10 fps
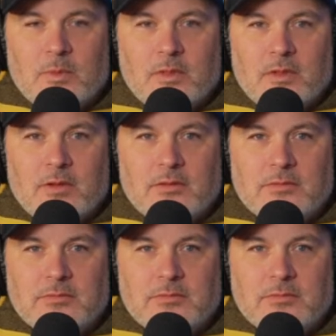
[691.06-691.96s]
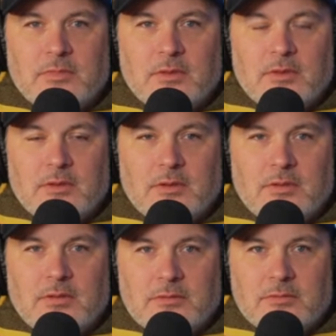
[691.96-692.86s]

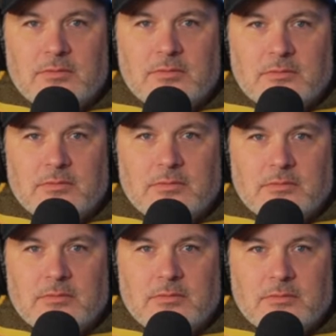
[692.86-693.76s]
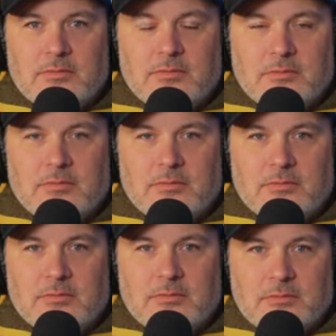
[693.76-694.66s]

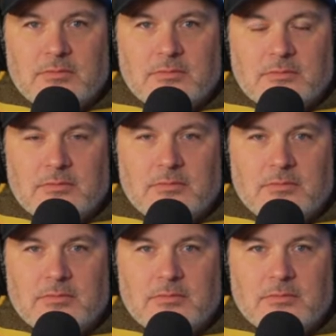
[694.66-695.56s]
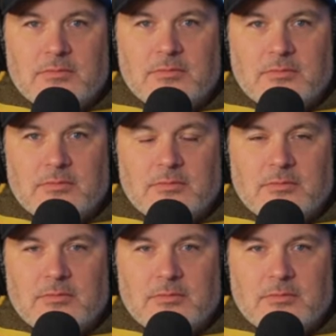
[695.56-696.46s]

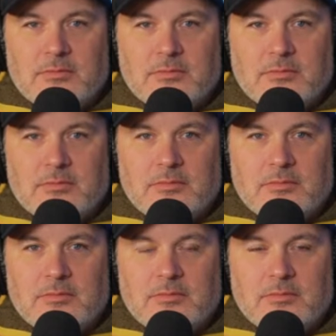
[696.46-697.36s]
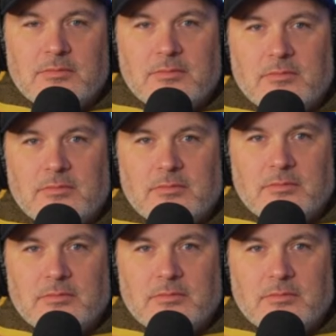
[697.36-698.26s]

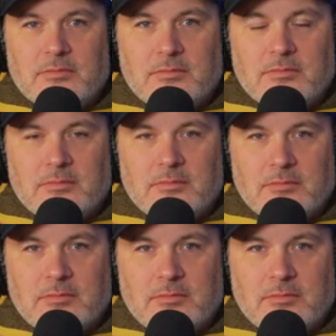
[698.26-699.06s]
[no speech]